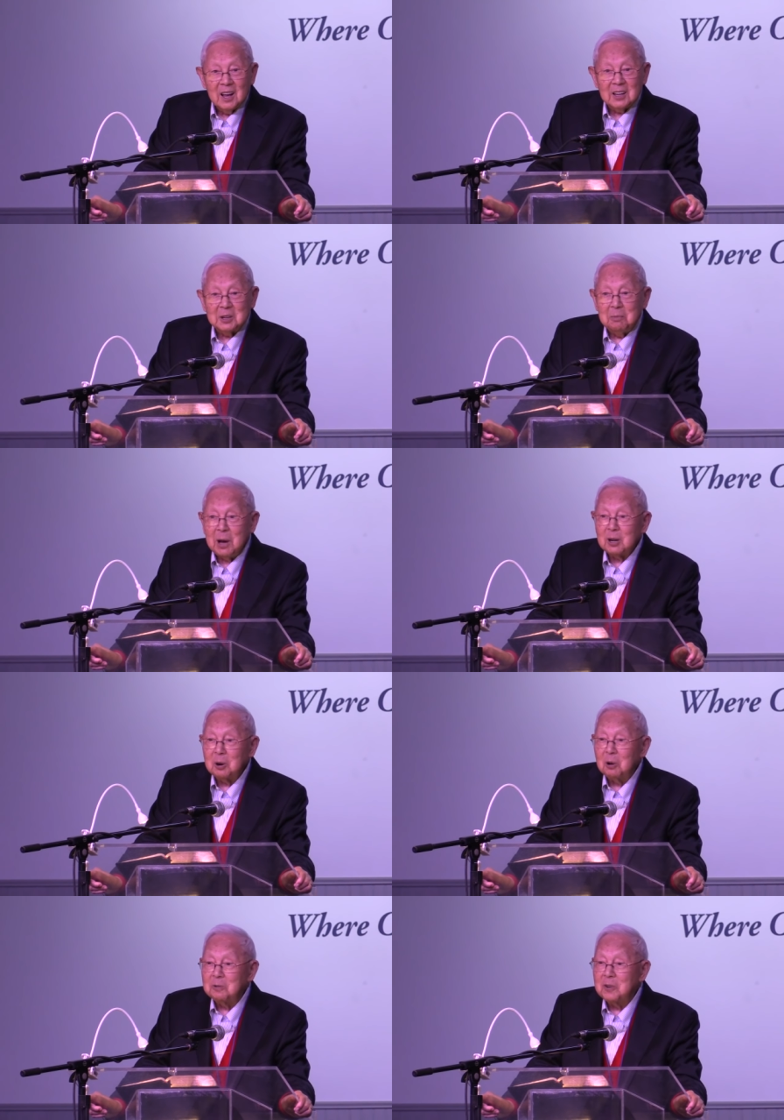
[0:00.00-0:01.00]
As a
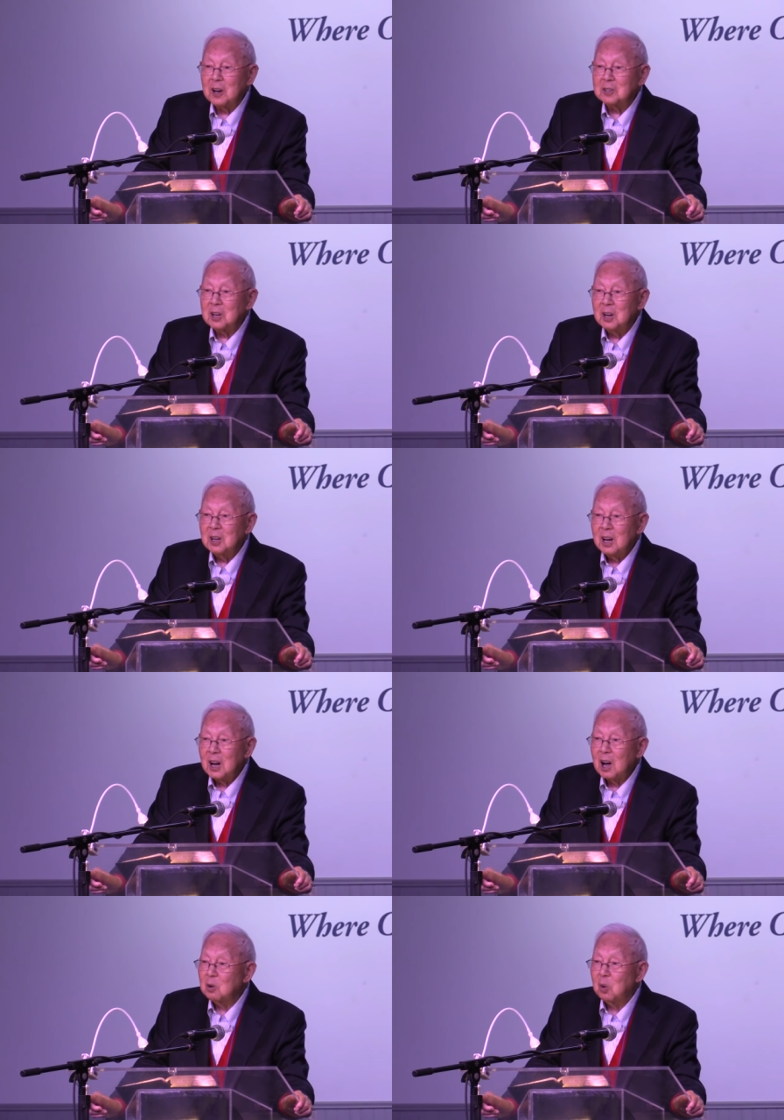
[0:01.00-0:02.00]
matter of fact,
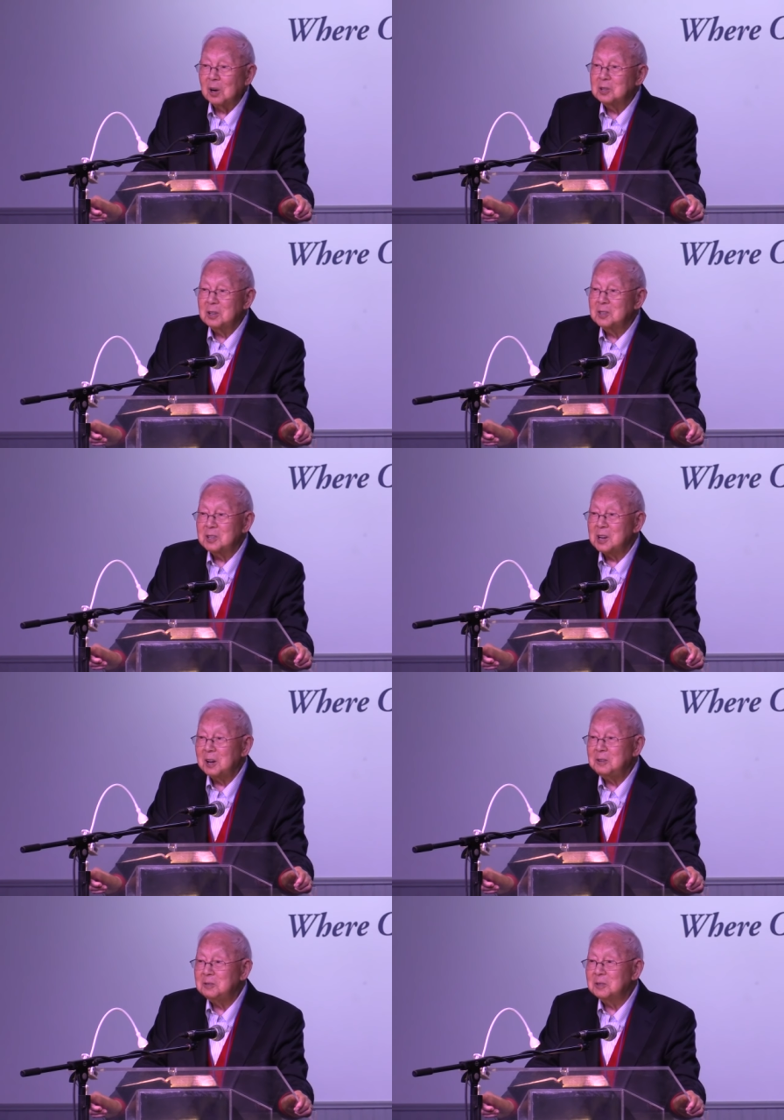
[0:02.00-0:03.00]
I wasn't
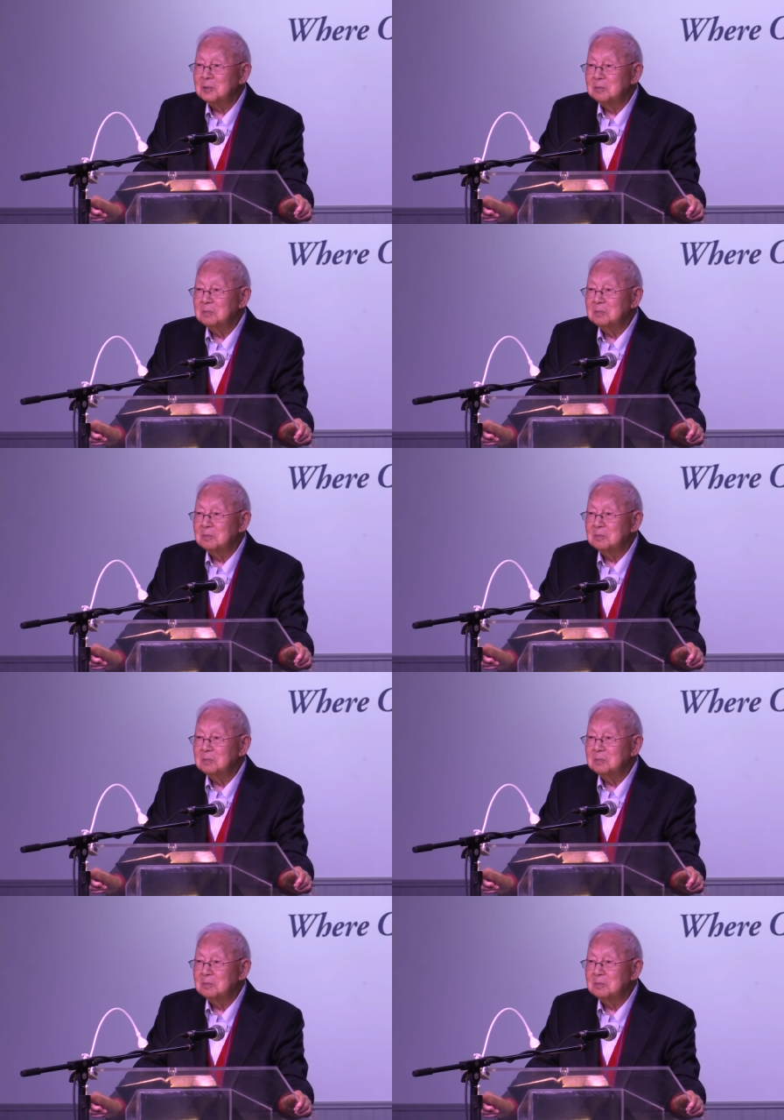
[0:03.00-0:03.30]
saved.